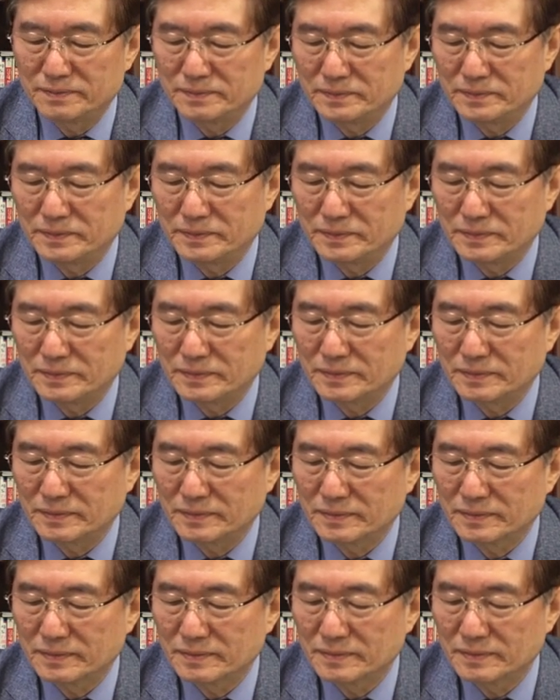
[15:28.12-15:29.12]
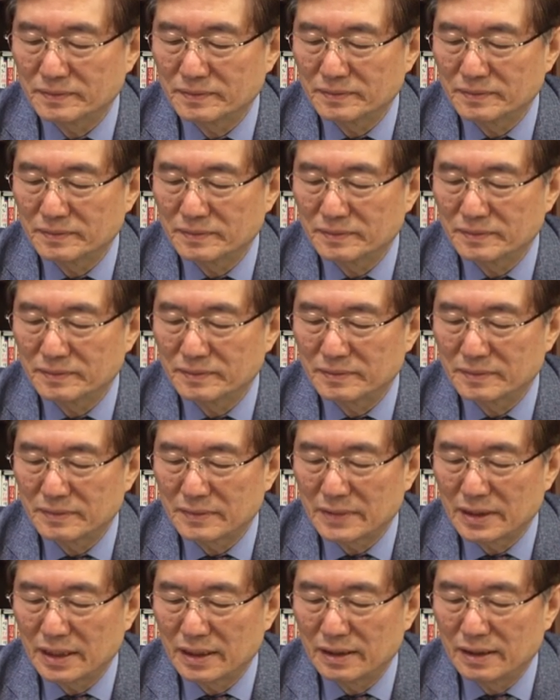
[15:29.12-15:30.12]

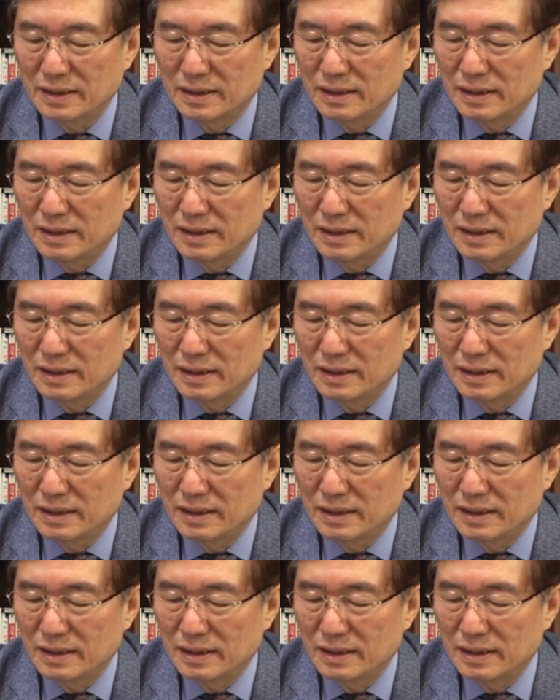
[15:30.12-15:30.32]
[no speech]